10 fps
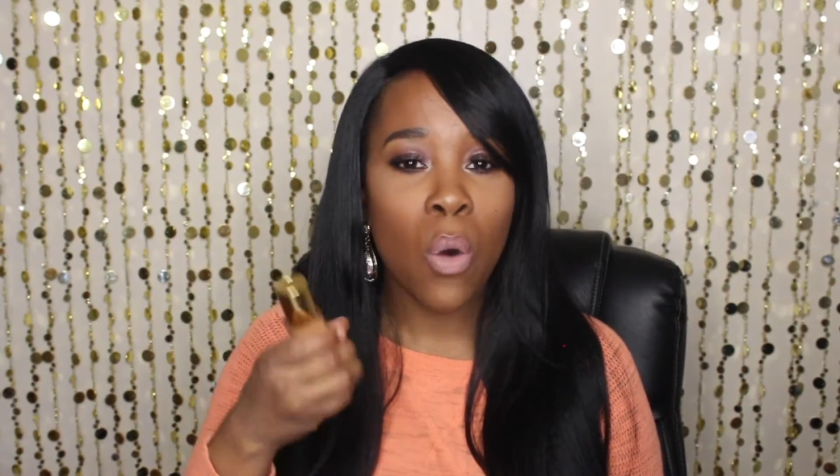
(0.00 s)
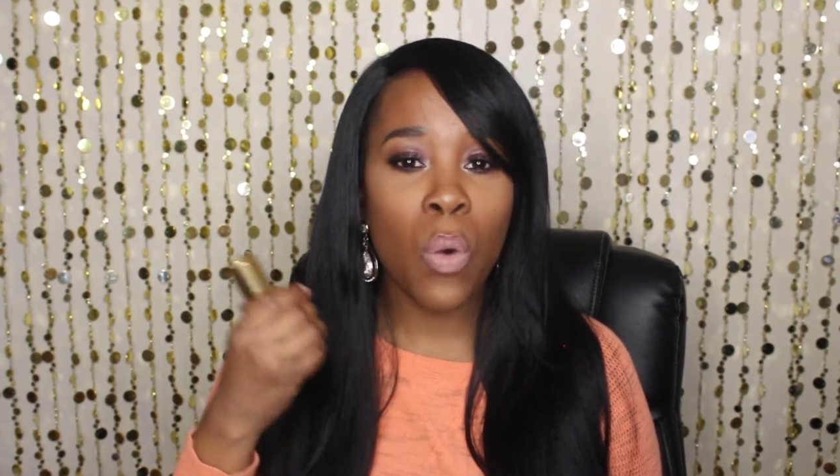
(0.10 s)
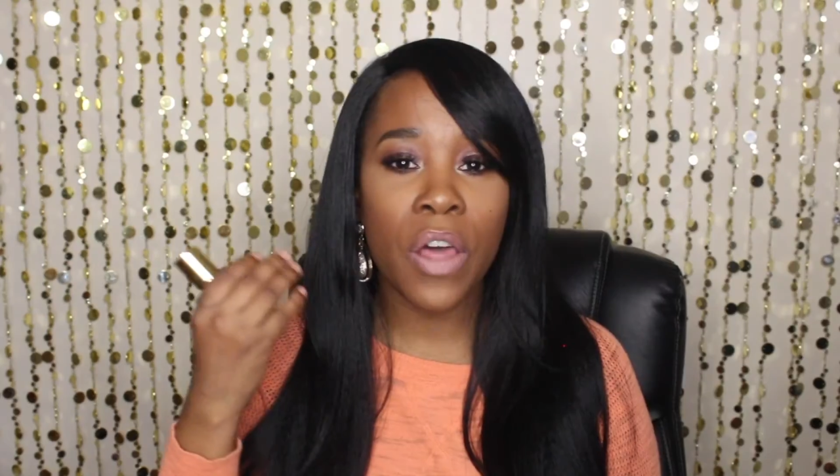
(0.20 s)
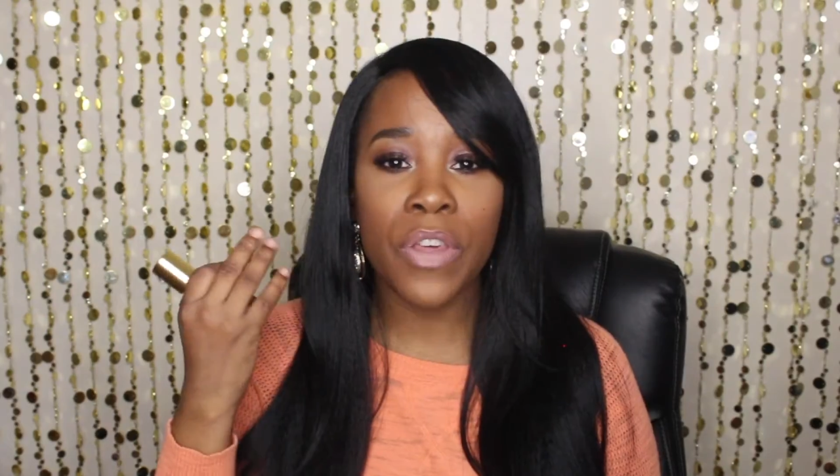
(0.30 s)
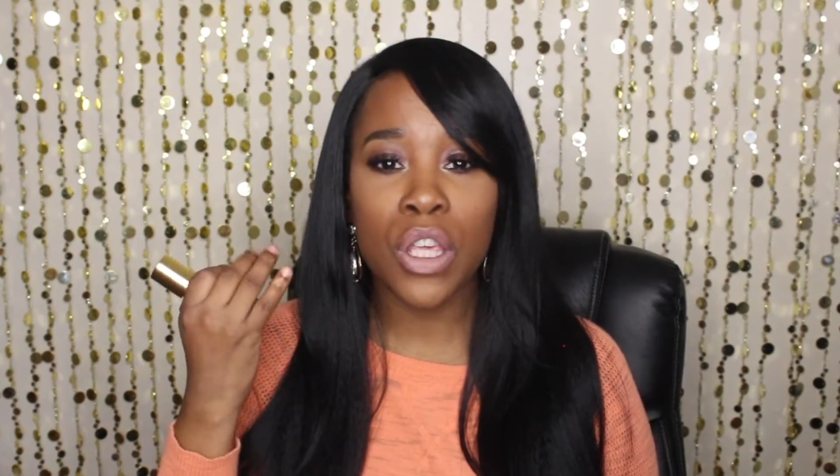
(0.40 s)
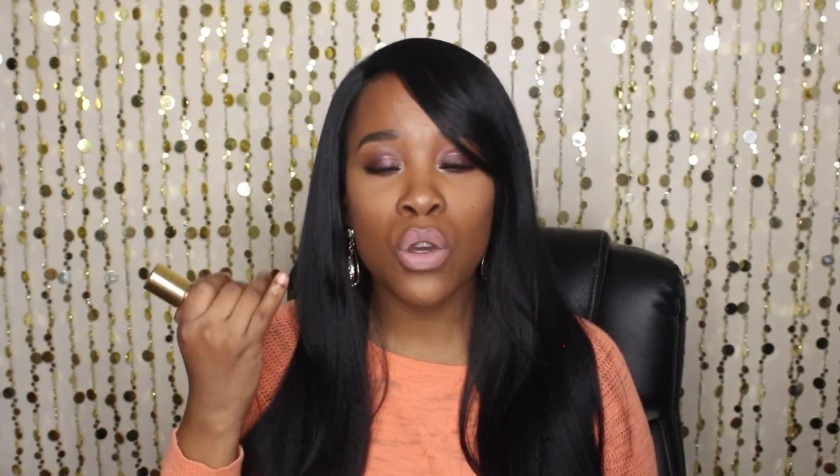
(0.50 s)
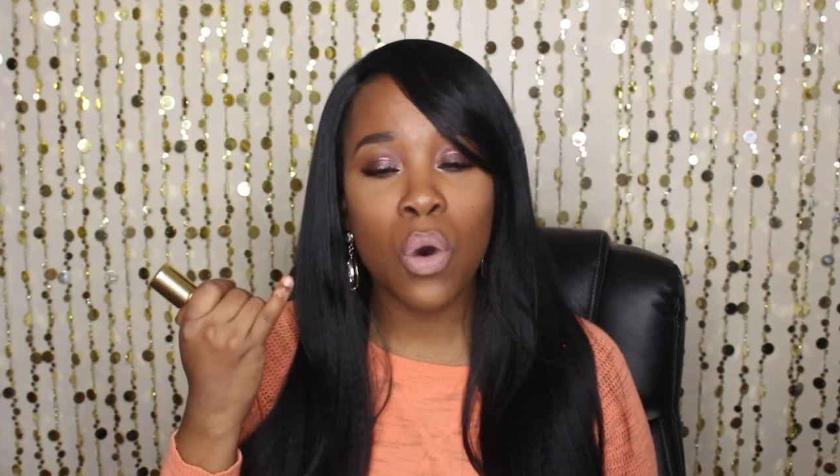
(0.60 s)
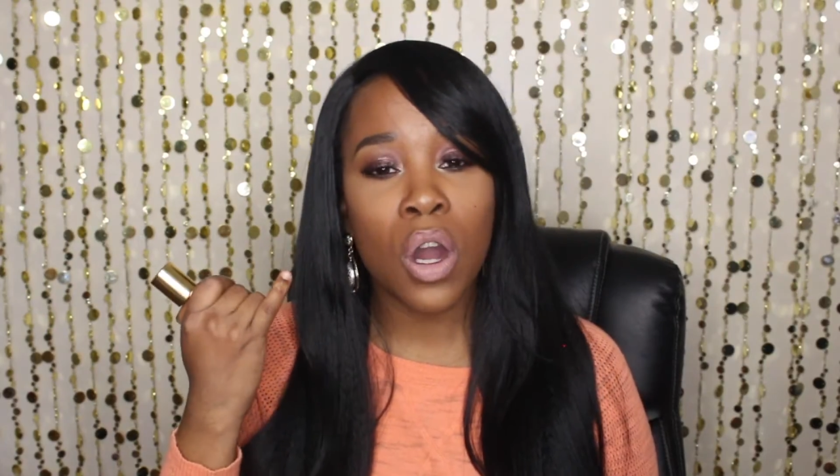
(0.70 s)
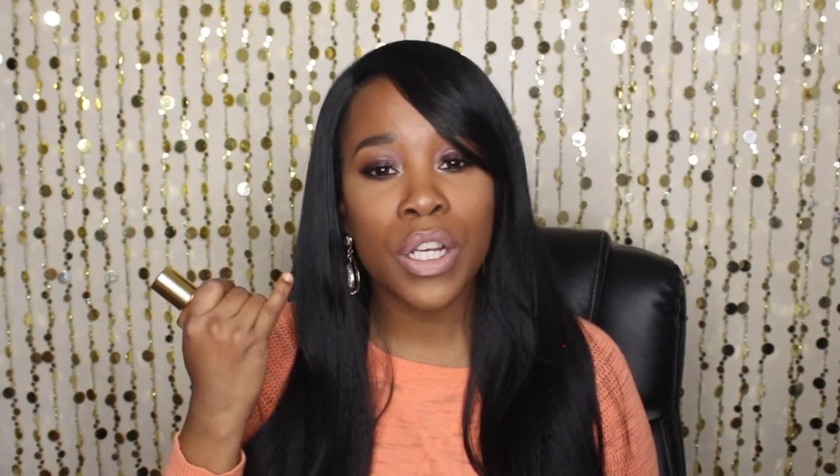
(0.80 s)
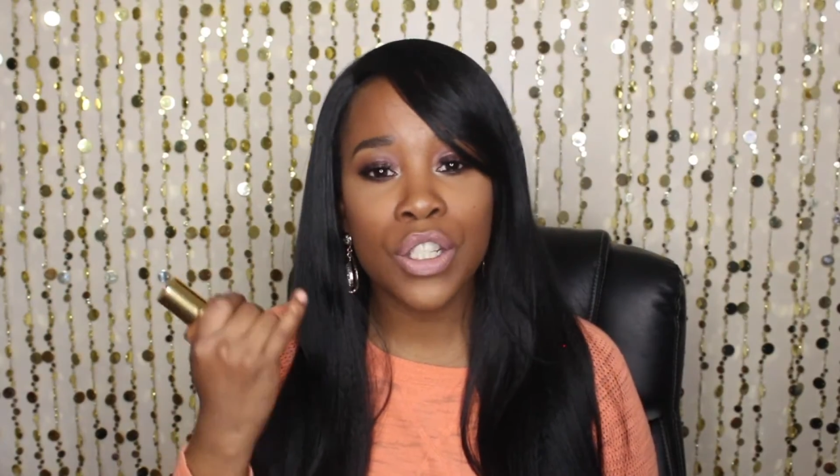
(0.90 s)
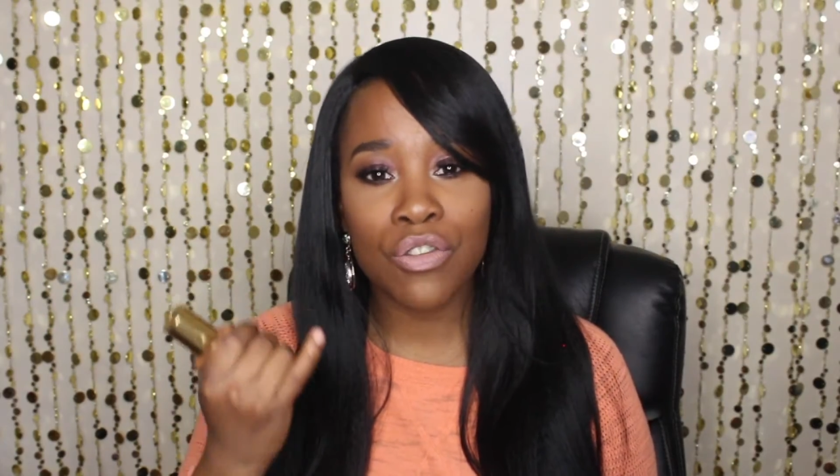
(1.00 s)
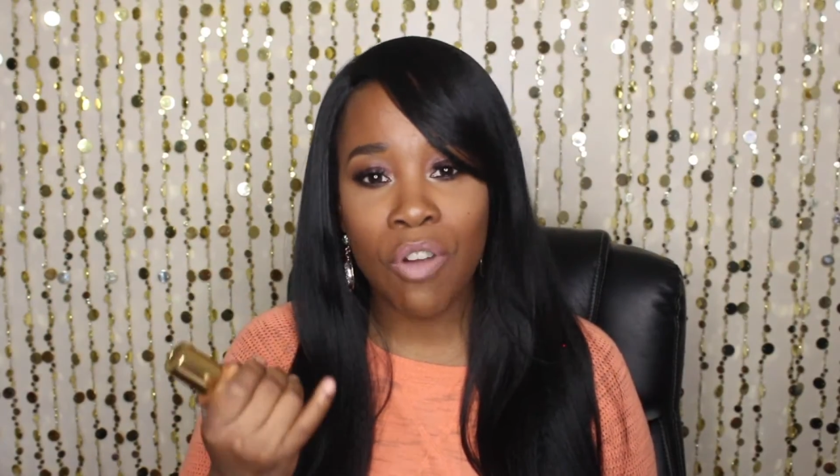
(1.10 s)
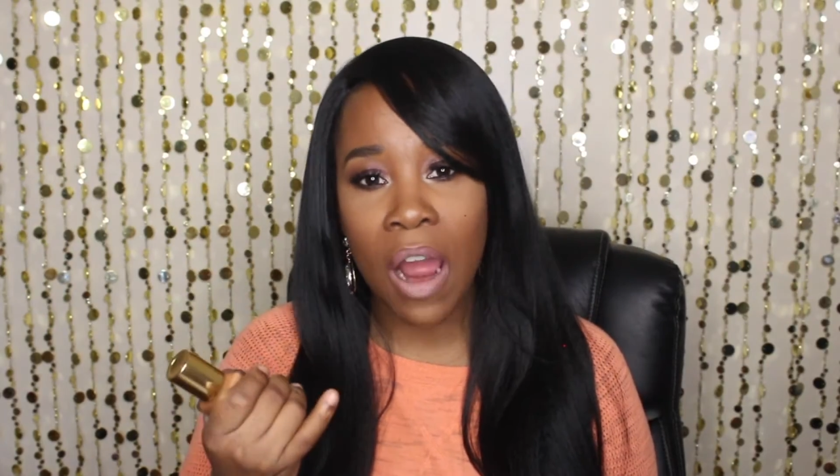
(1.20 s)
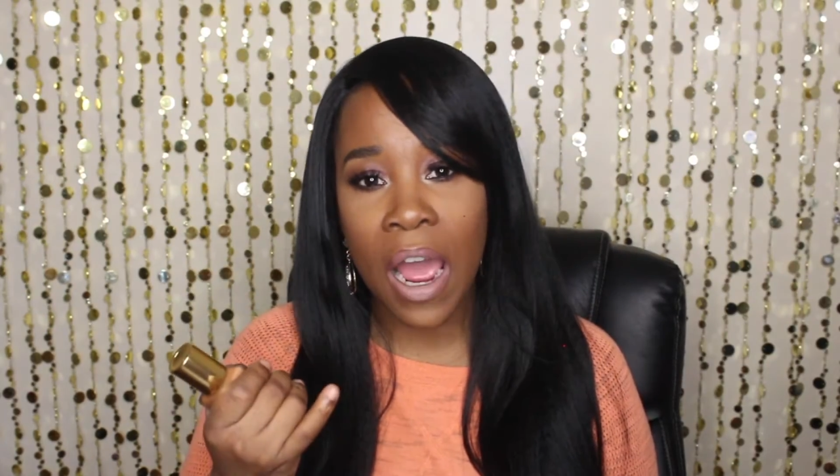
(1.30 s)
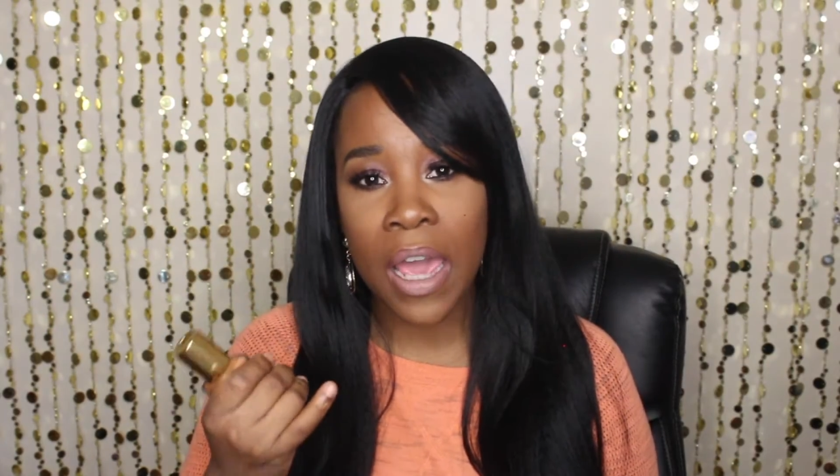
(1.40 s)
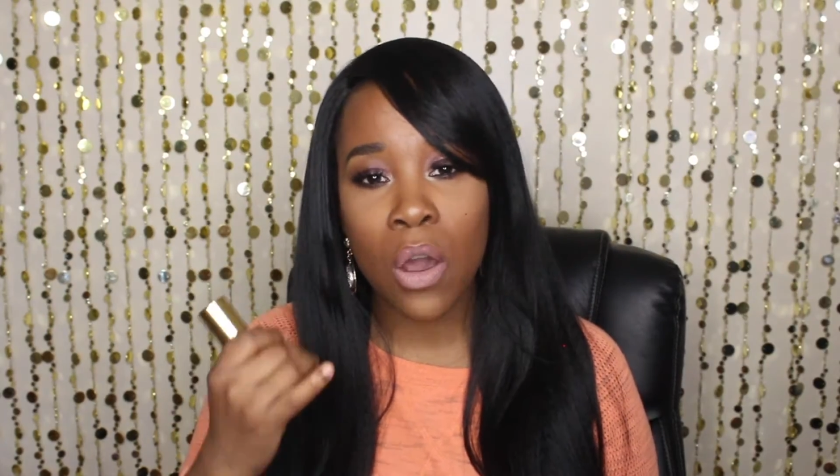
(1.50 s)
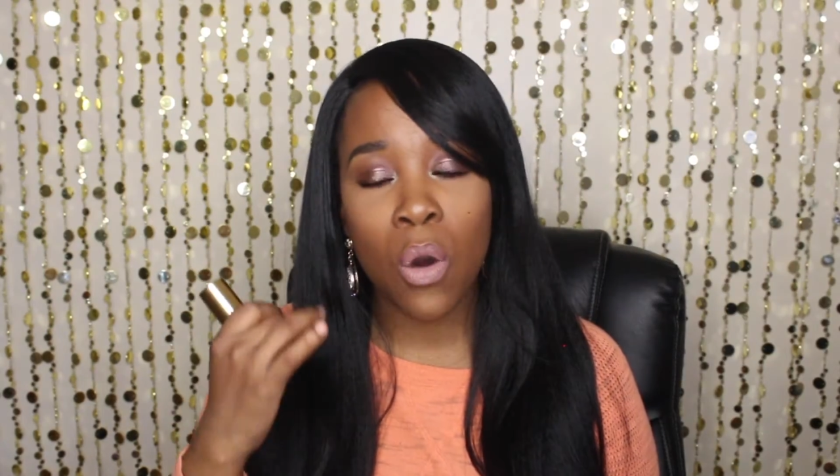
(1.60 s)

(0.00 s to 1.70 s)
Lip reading: Whether you are dry